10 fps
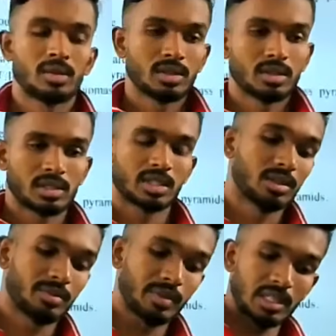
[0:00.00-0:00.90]
So
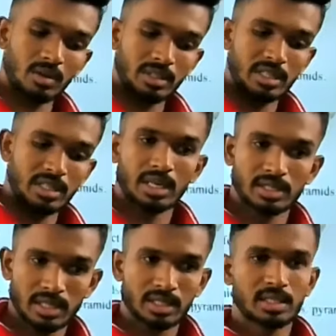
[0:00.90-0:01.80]
without this section in
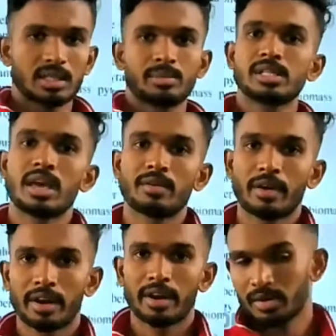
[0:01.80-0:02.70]
the syllabus, they have
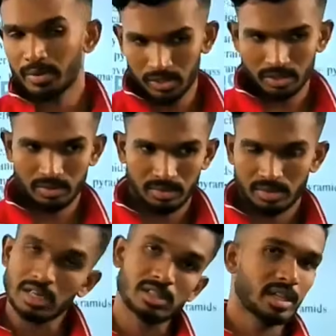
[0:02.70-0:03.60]
added a question.
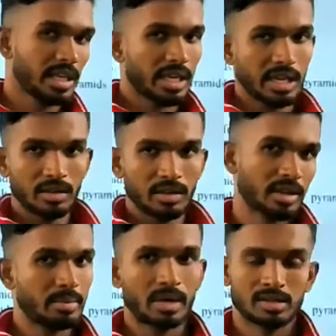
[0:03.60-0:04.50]
That's why they gave free
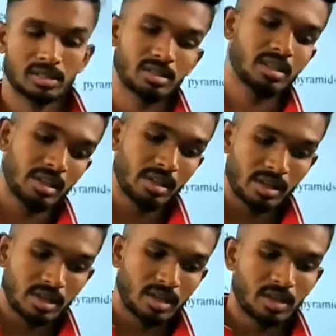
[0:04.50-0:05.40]
marks.
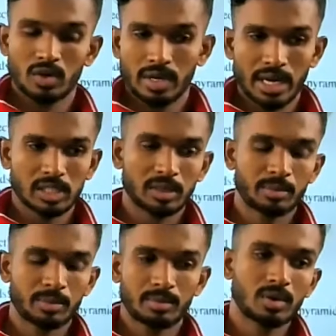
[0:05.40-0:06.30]
Now
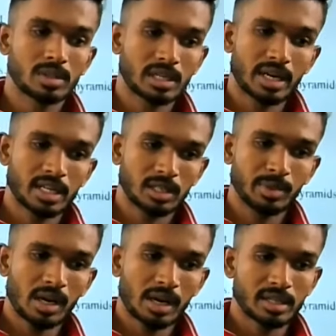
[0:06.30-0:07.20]
don't start asking me
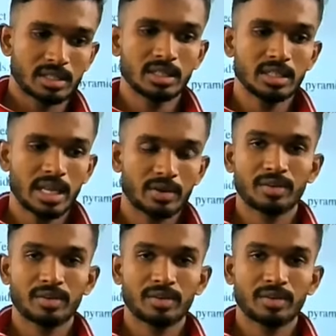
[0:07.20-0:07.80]
answer. They have given